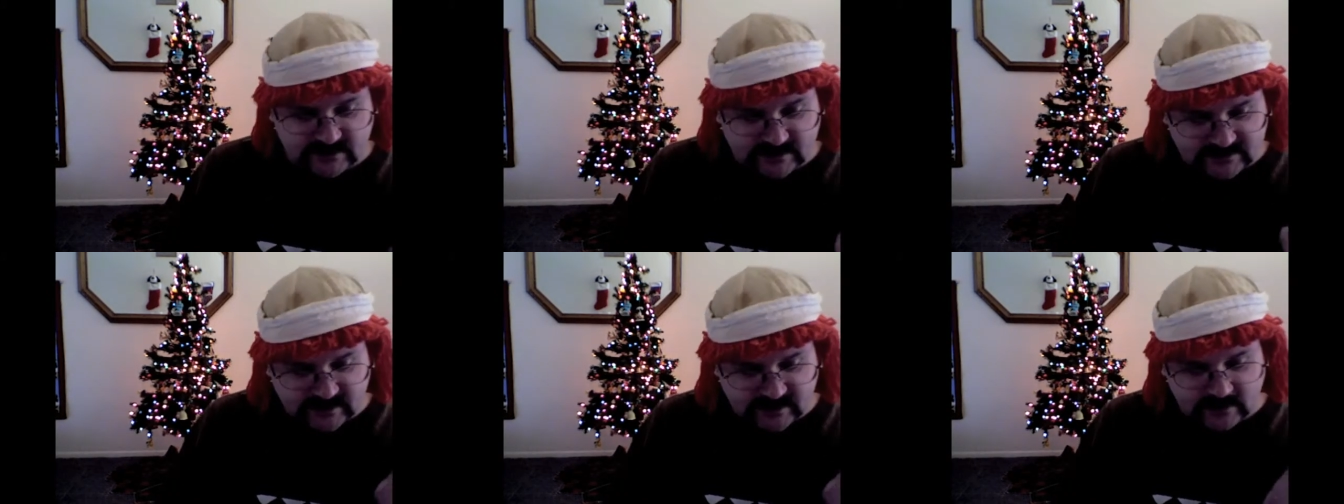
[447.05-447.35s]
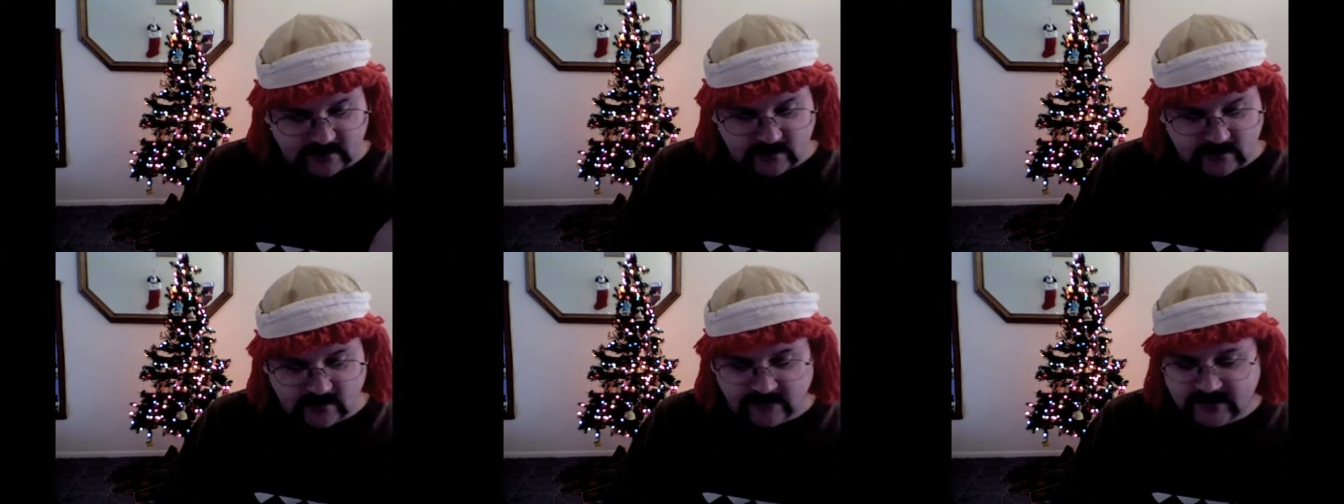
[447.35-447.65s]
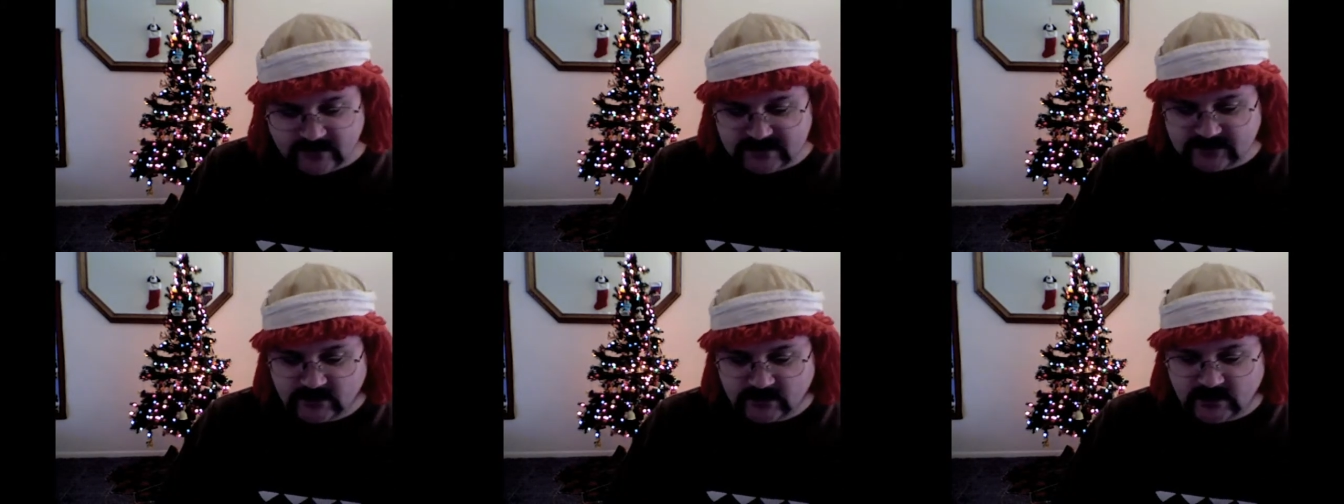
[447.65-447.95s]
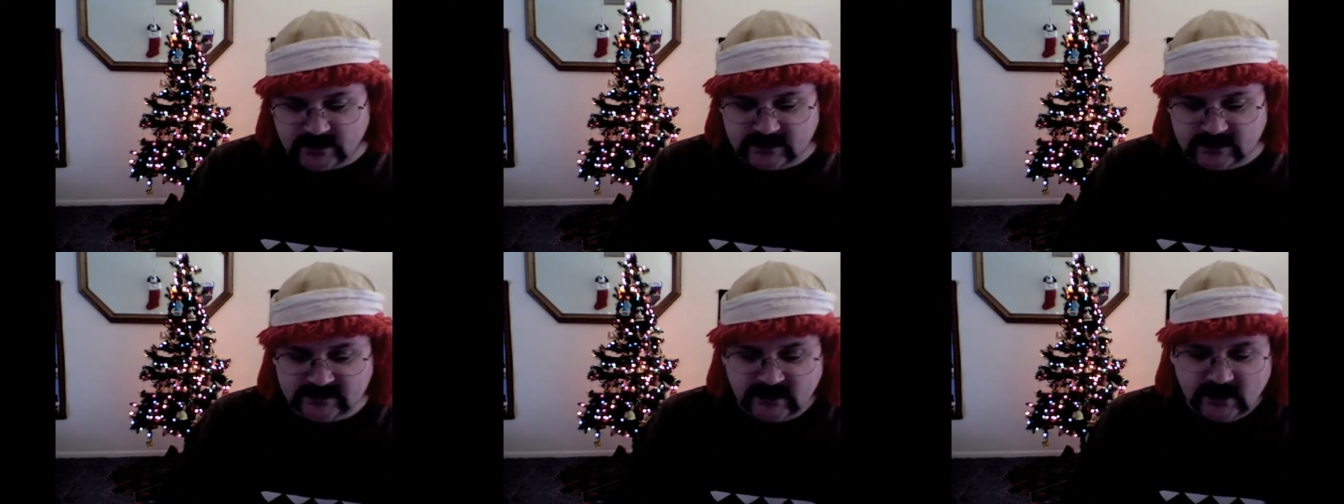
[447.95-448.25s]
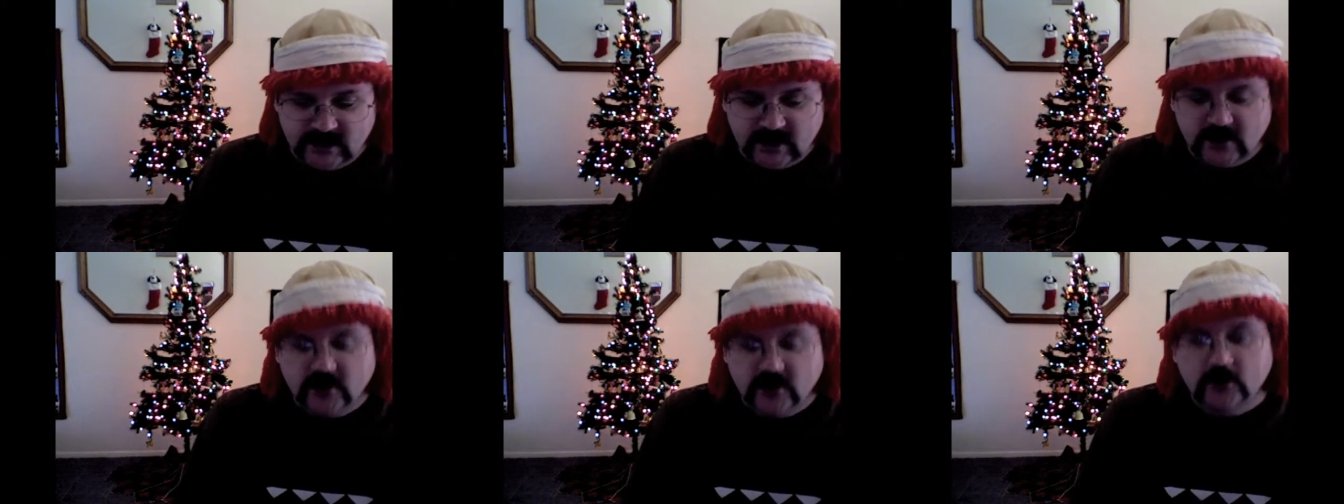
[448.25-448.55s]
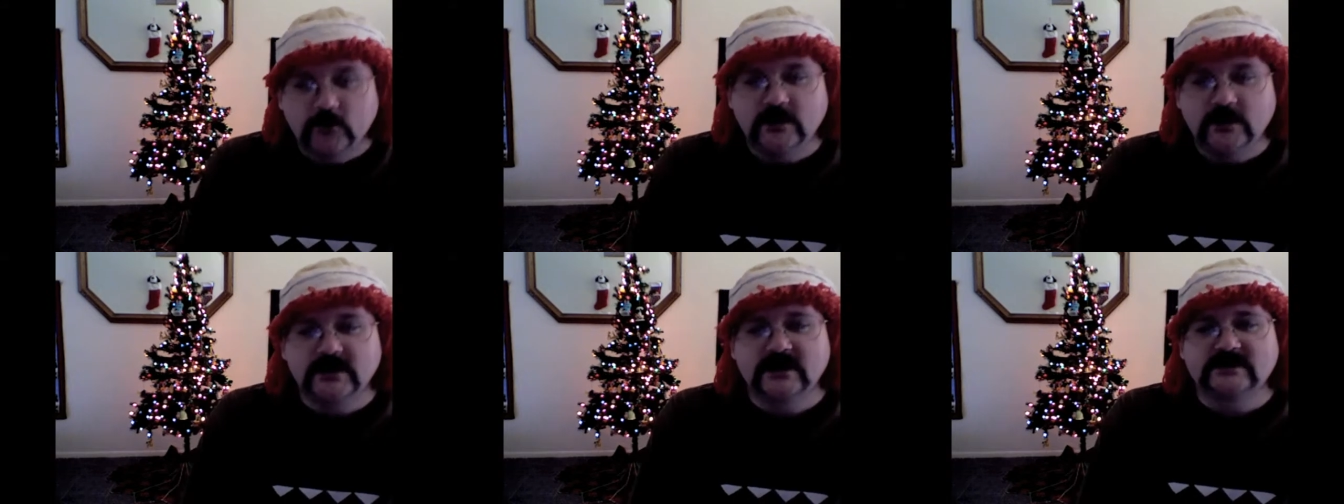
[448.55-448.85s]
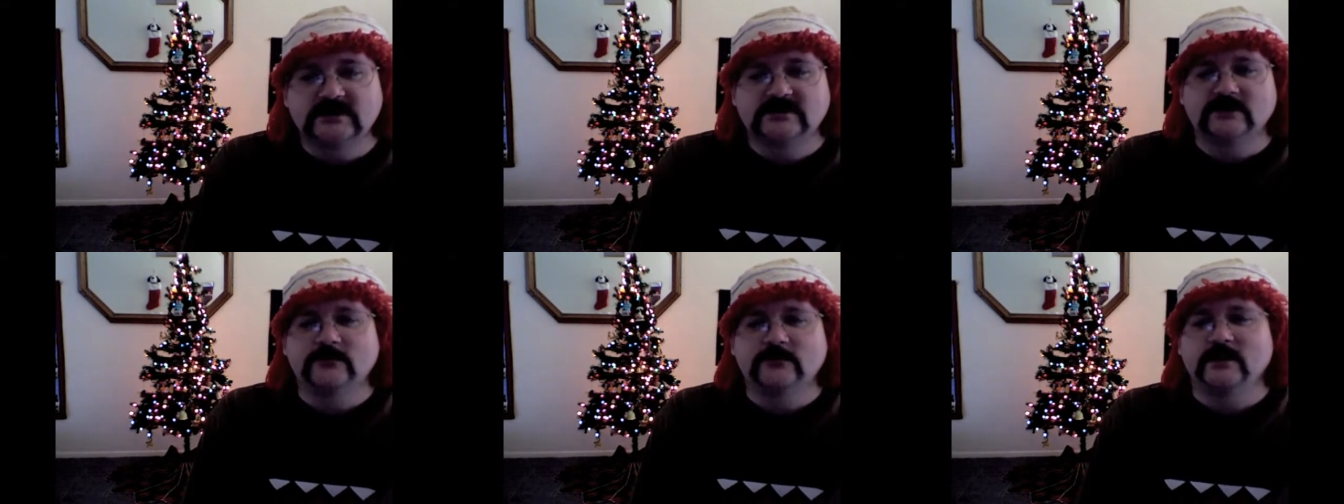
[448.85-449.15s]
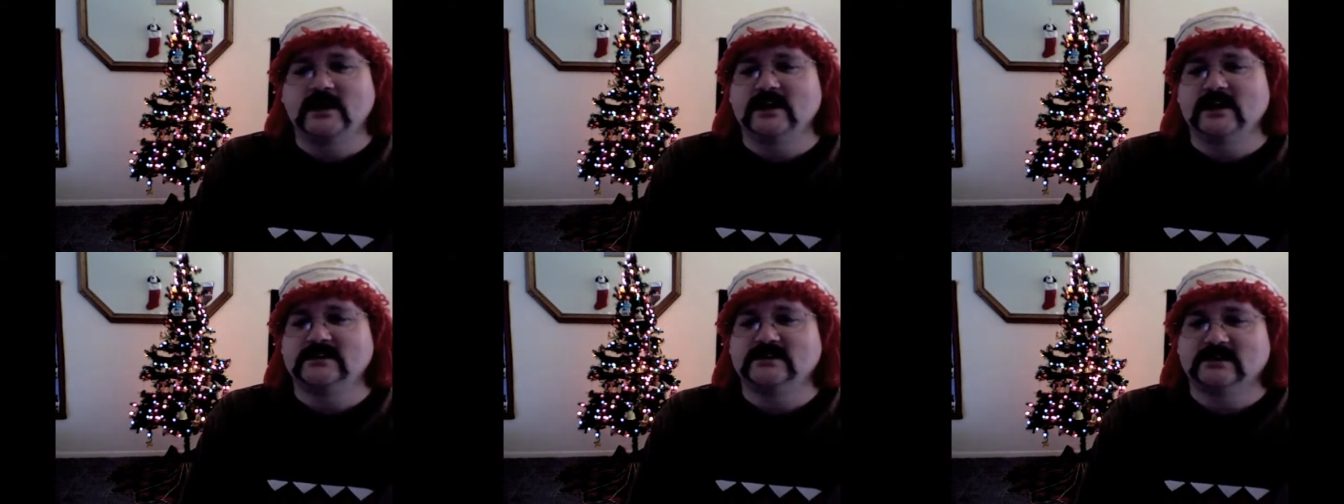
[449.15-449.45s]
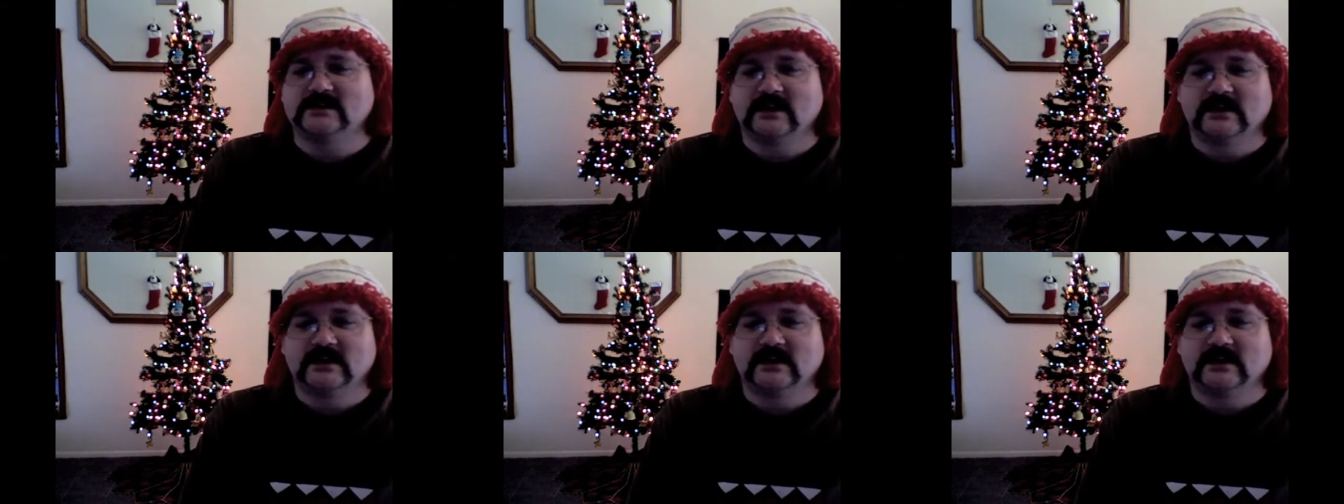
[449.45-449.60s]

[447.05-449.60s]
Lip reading: title of this one is, we get to meet